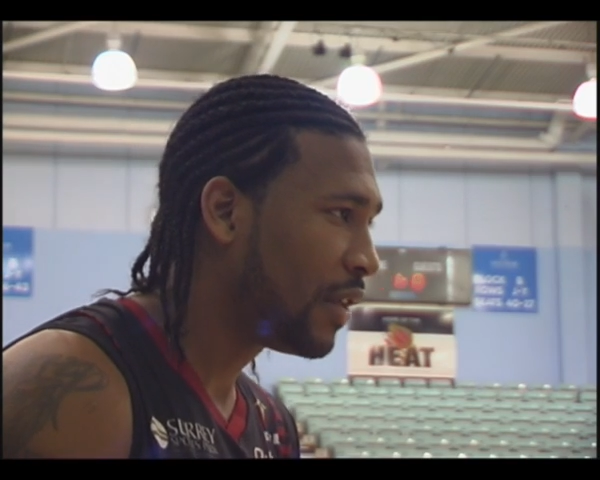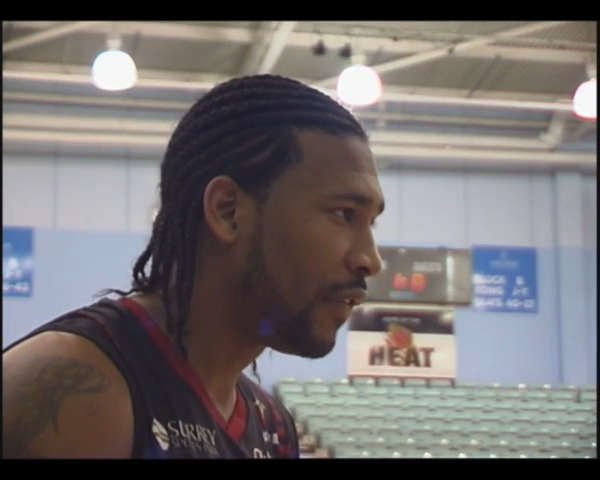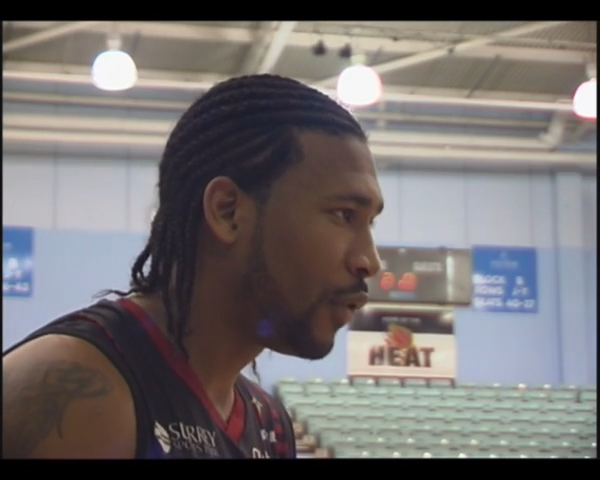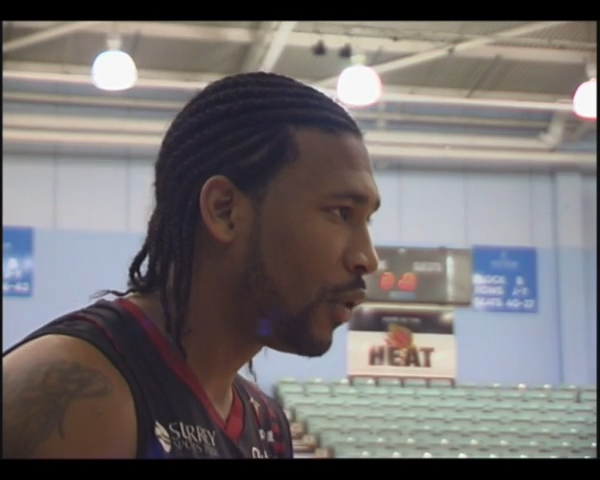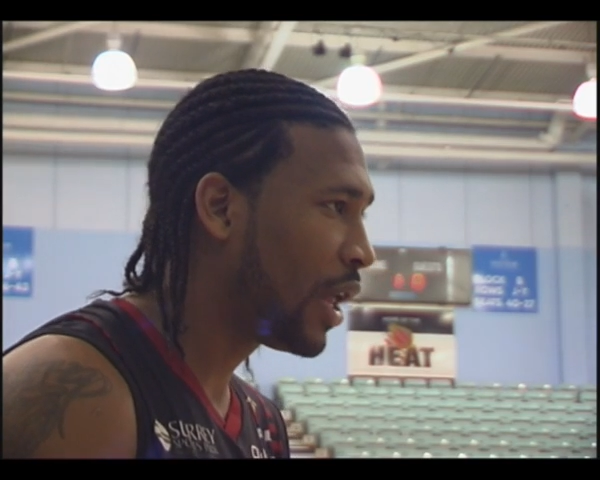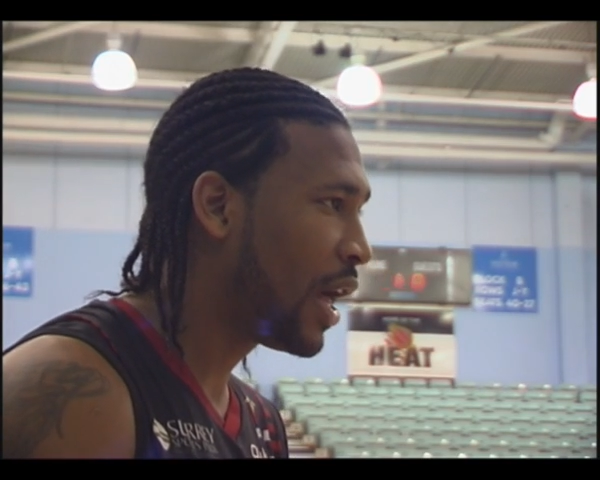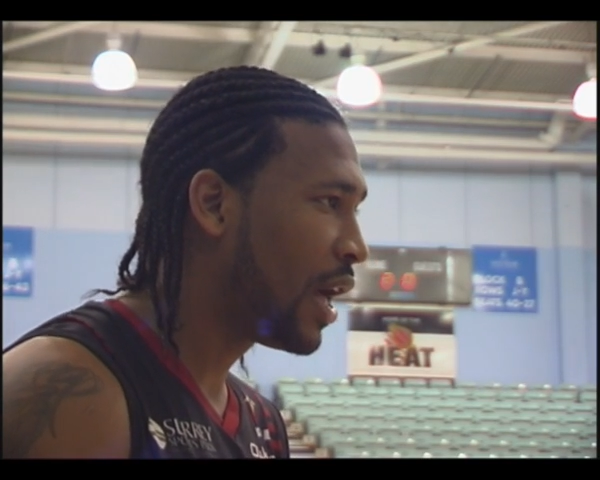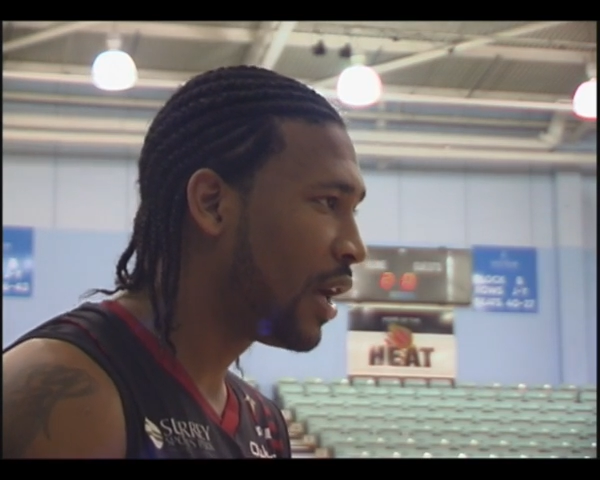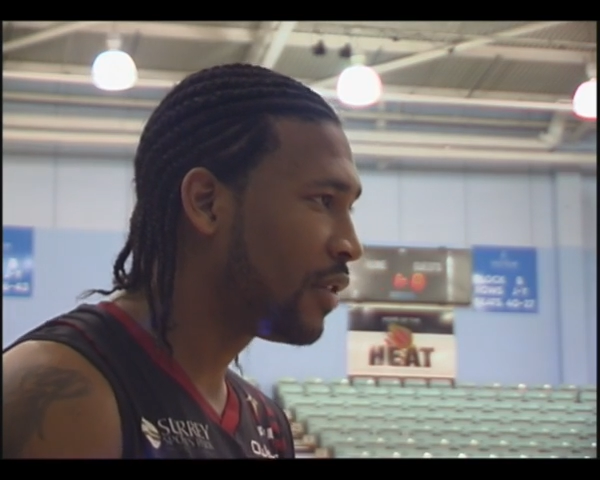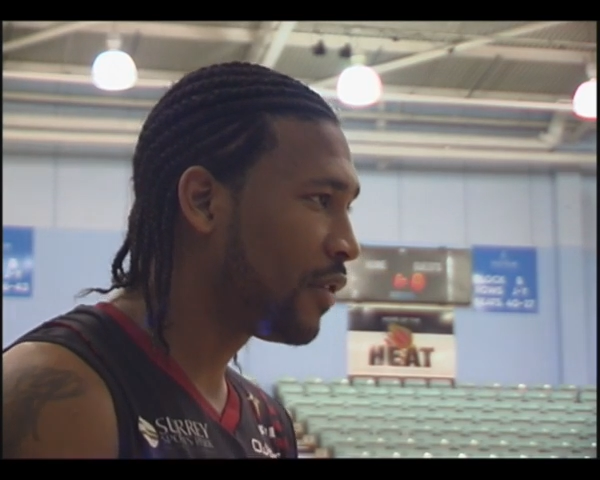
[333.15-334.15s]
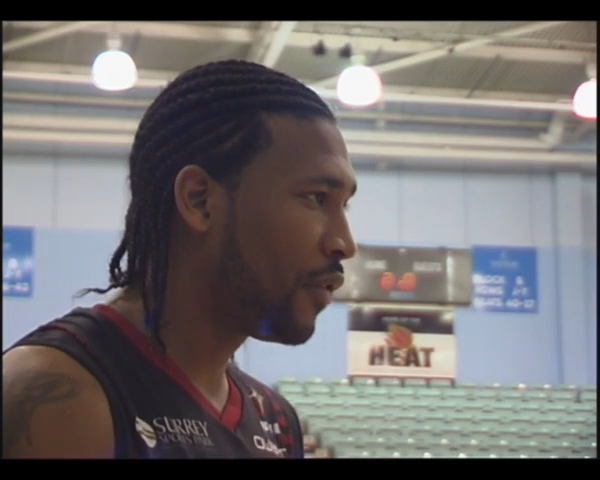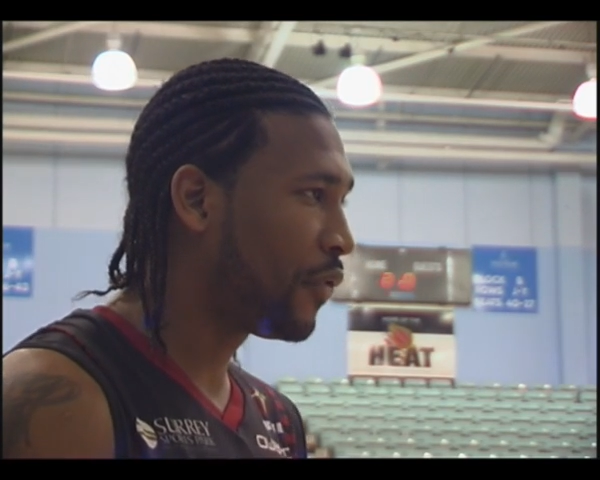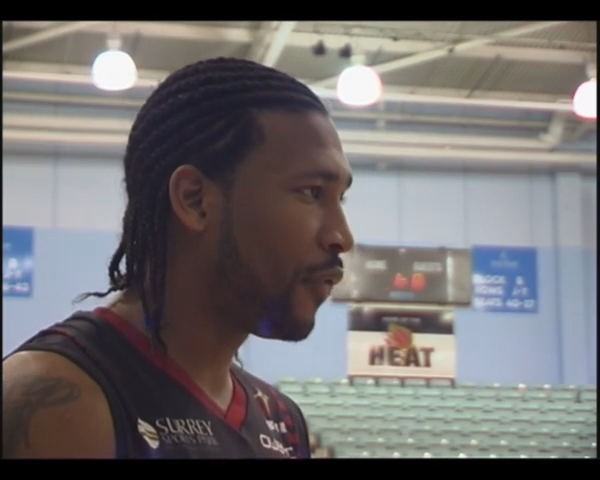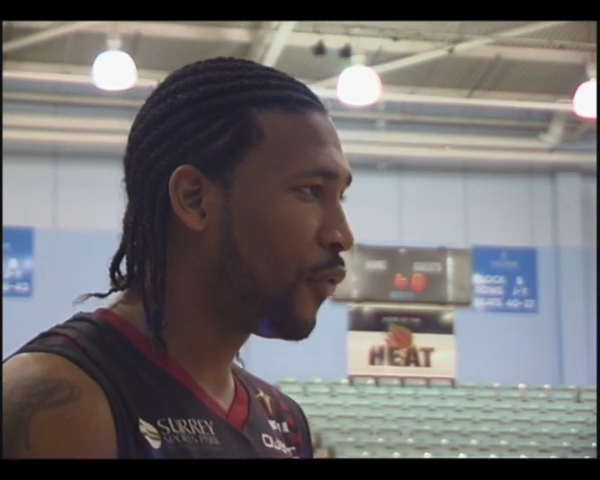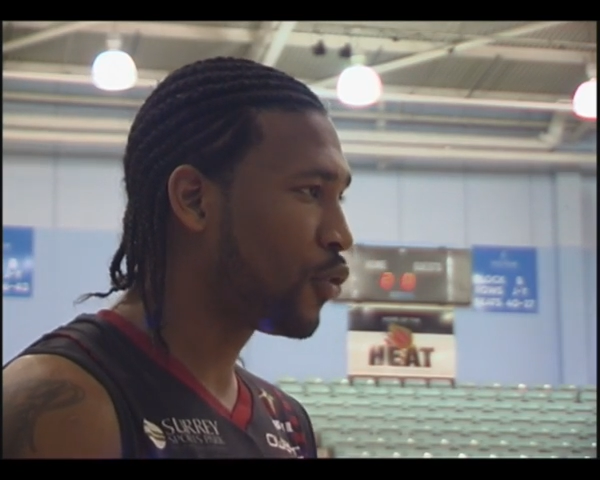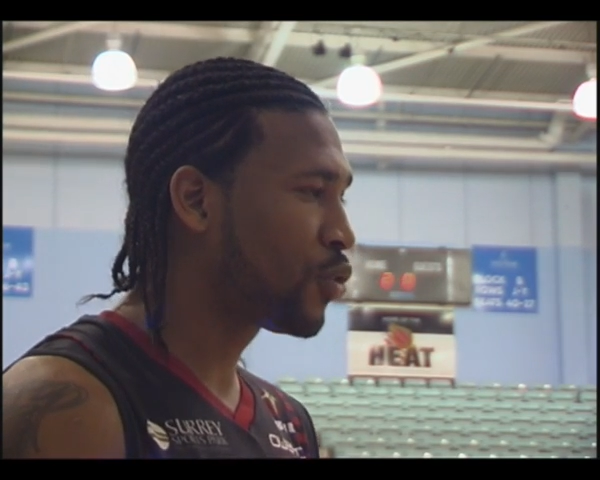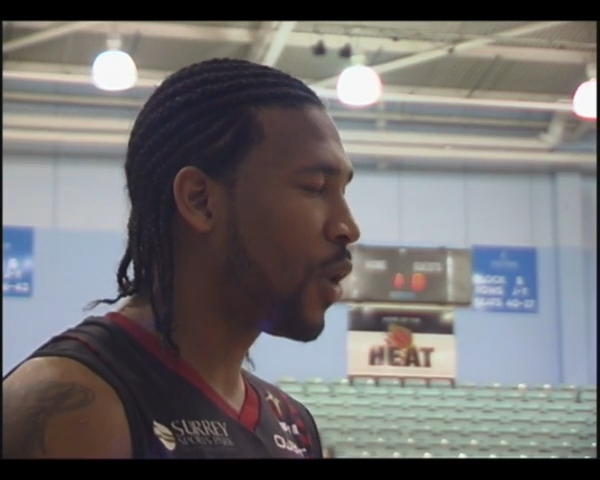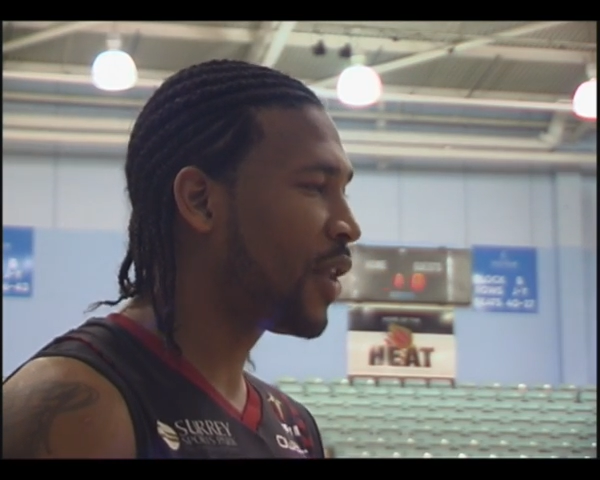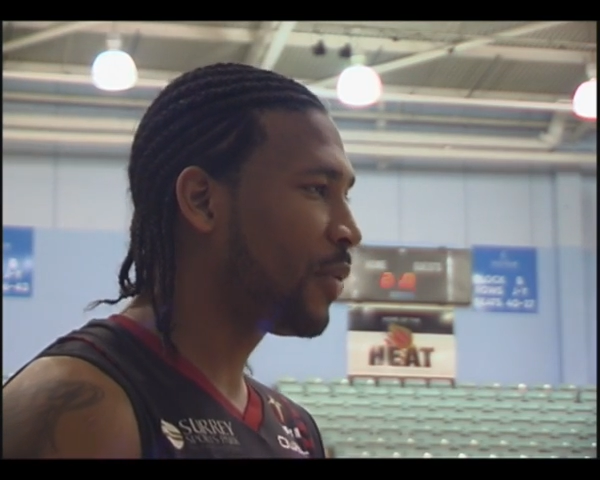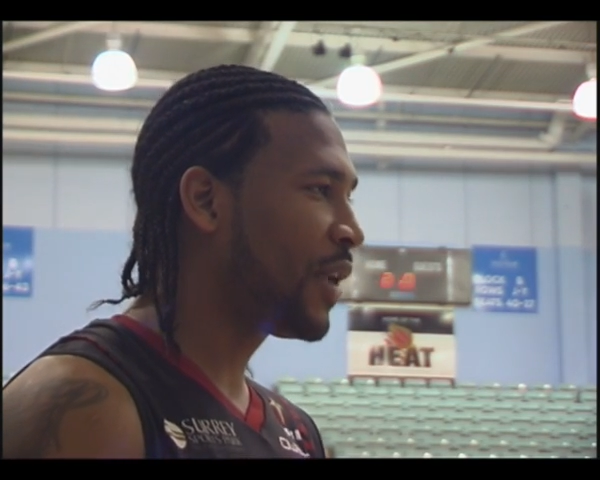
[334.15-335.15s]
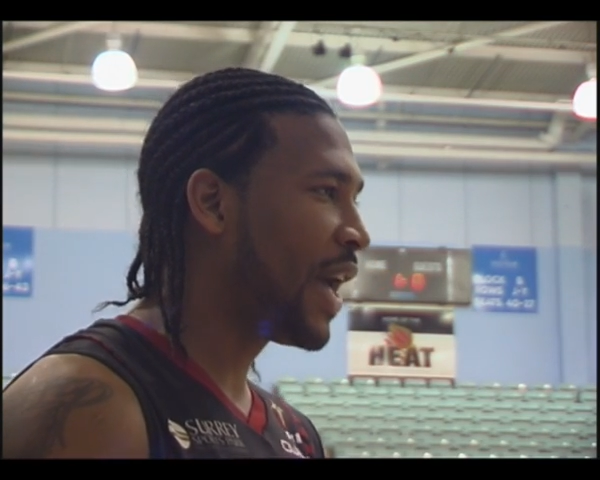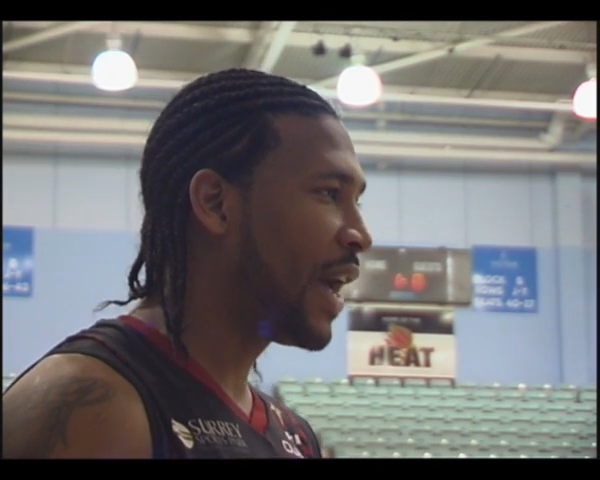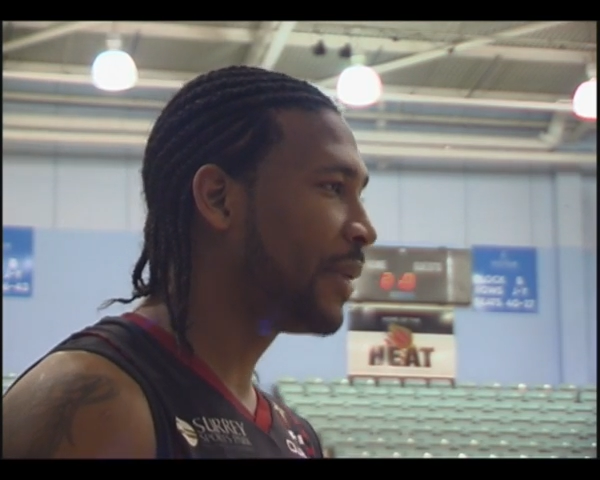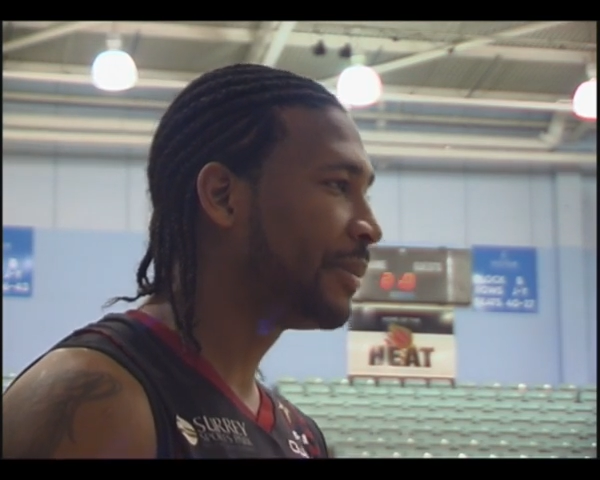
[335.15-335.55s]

full squad that we had.